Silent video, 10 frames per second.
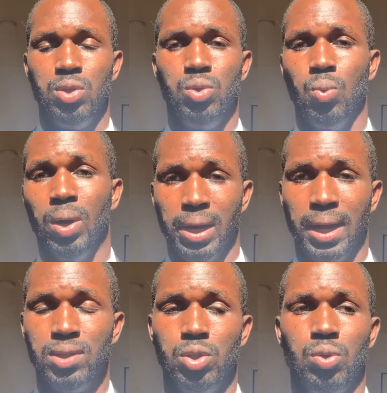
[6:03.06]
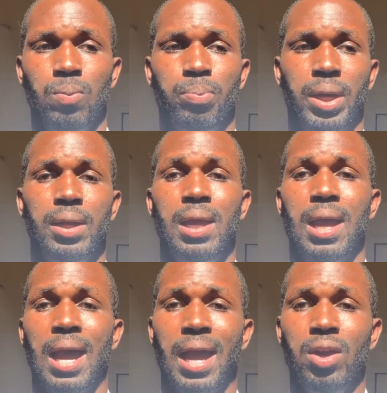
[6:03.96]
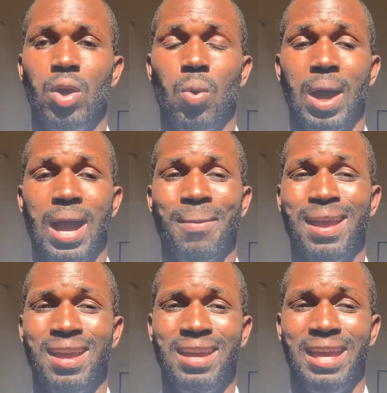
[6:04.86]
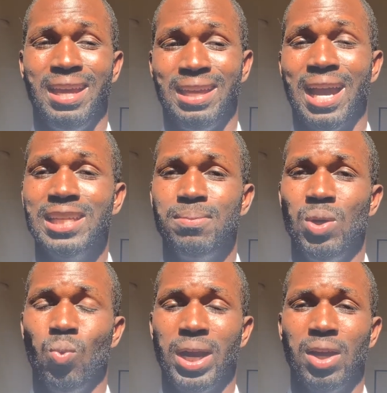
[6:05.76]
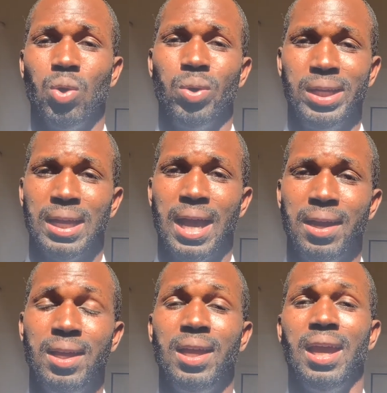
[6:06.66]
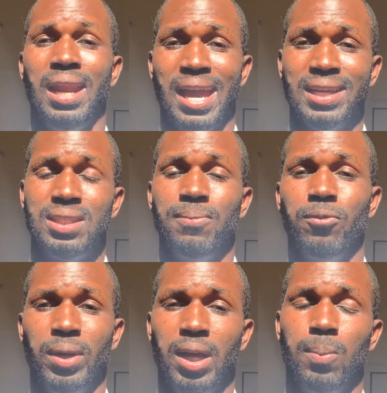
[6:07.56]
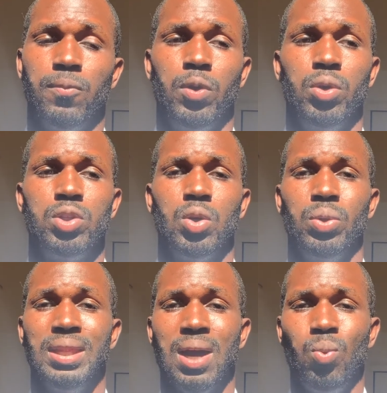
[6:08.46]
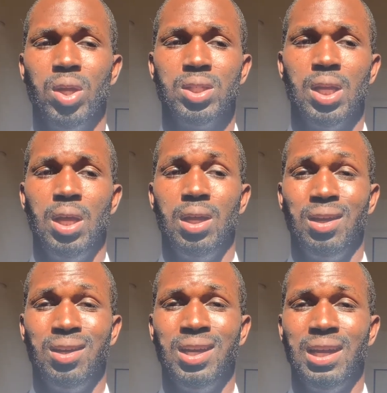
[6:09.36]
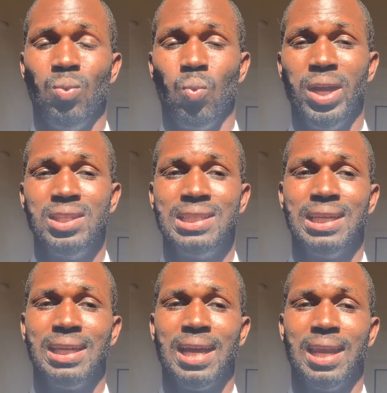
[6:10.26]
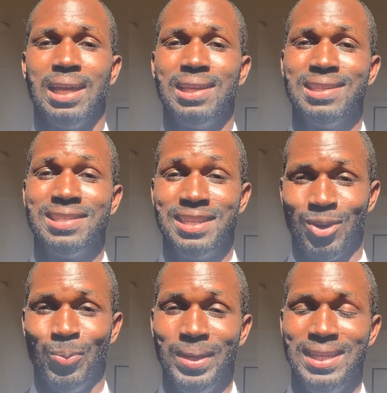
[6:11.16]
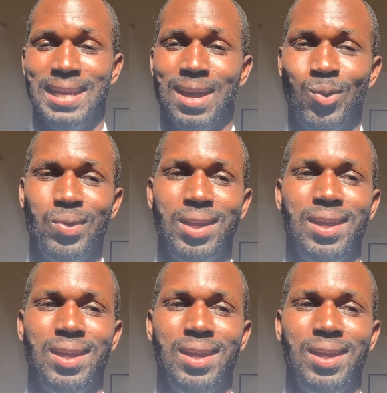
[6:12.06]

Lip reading: to do, what not to do, but I know it guides me when I go to God and ask him for help. So that was good in ways to kind of settle me down